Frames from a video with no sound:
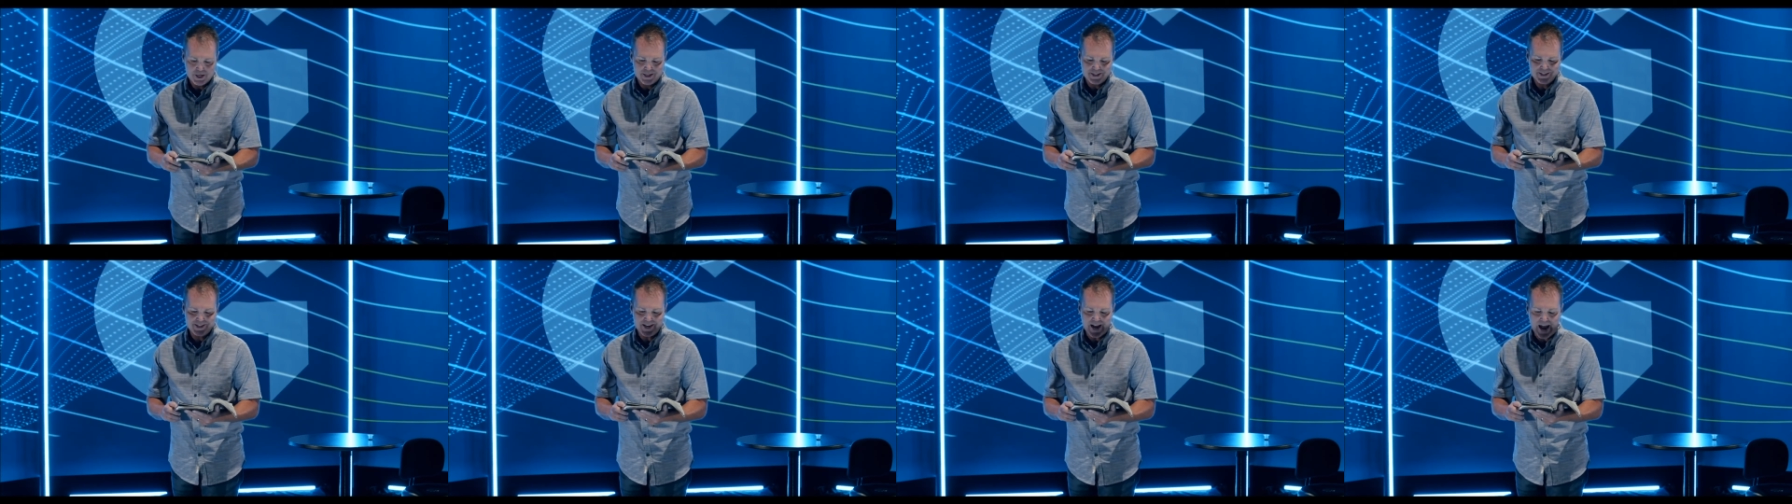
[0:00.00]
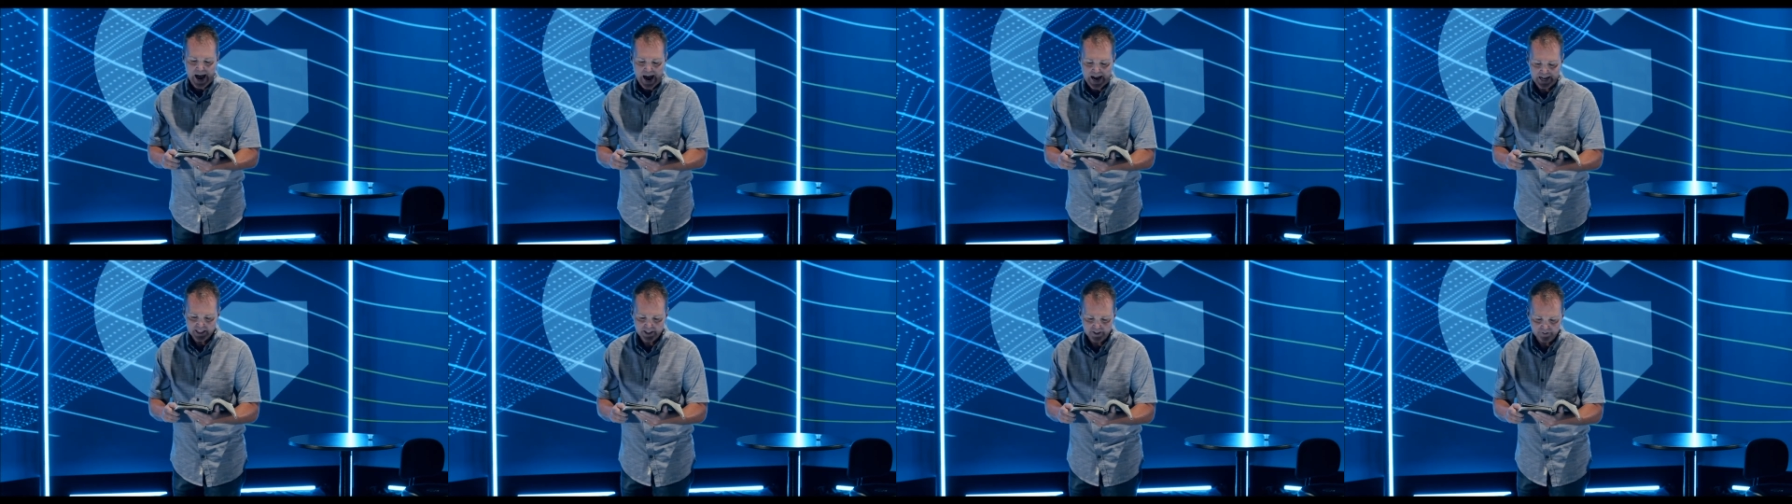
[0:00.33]
to
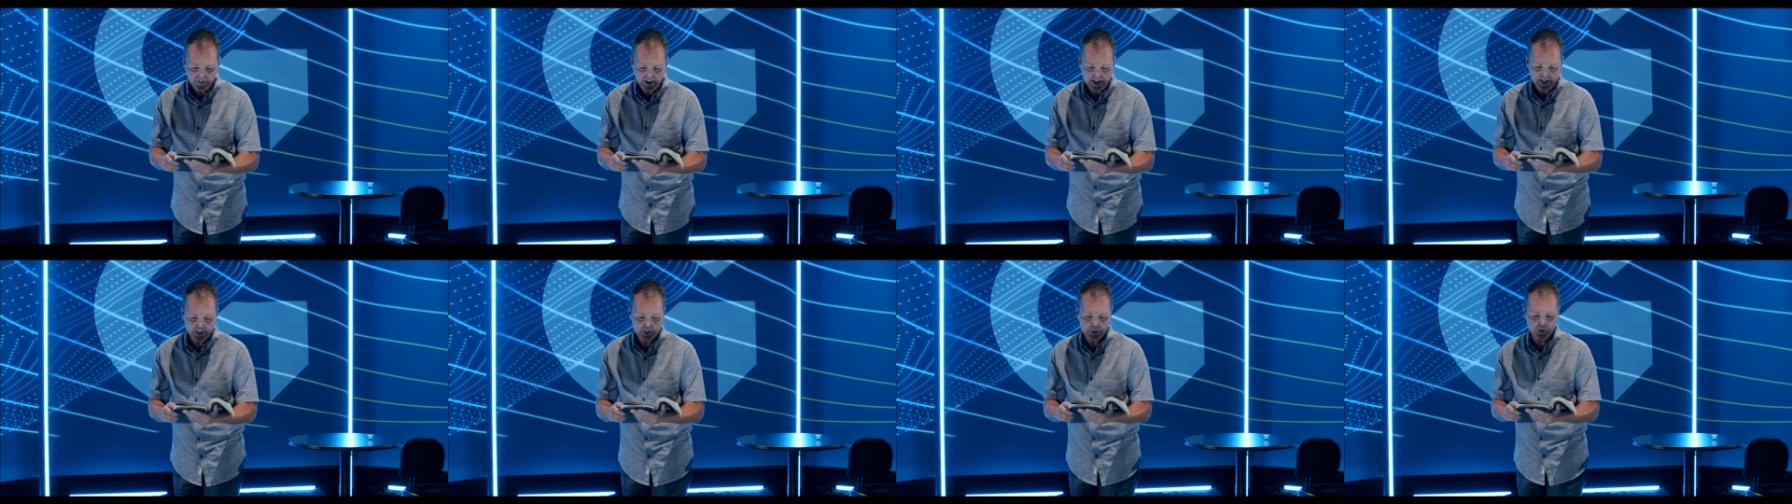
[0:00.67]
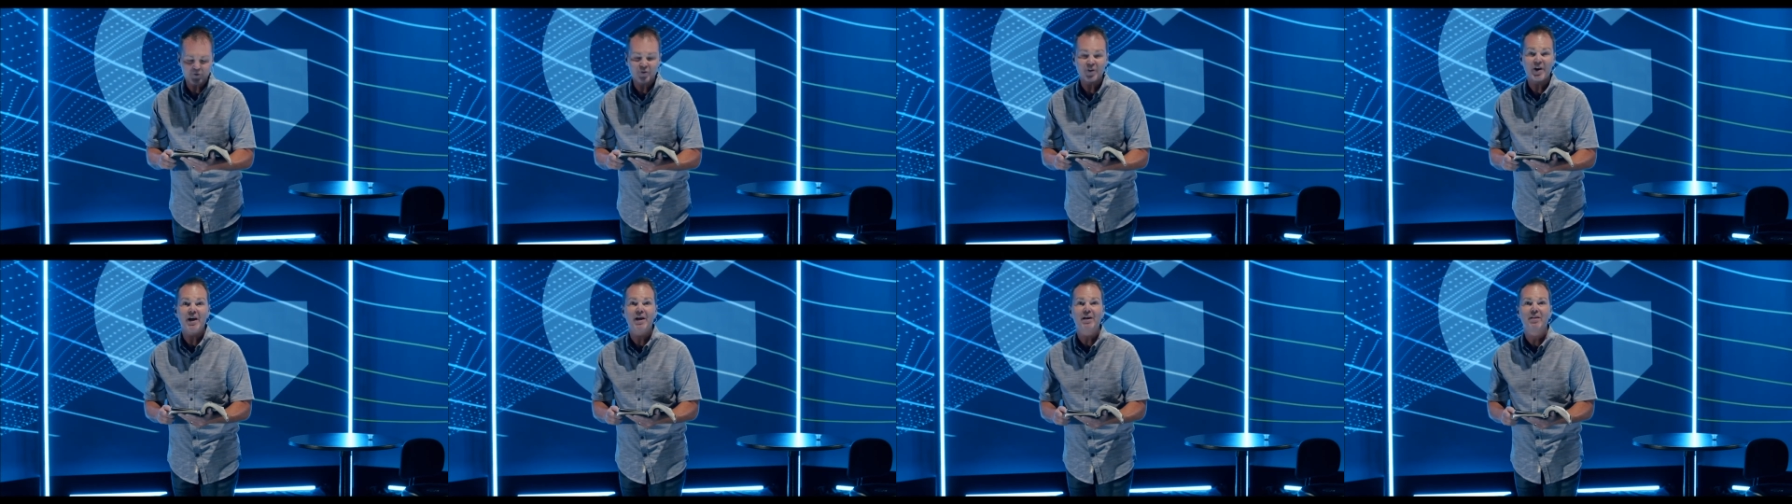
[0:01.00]
activate his
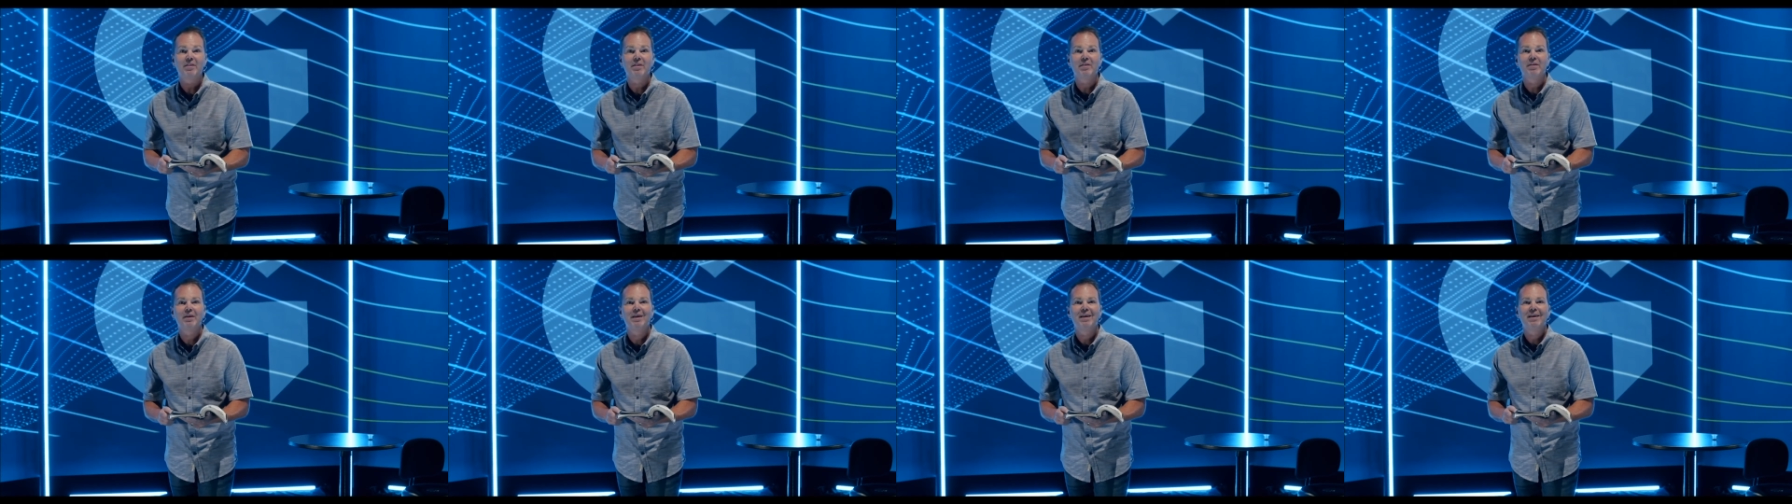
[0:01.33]
faith.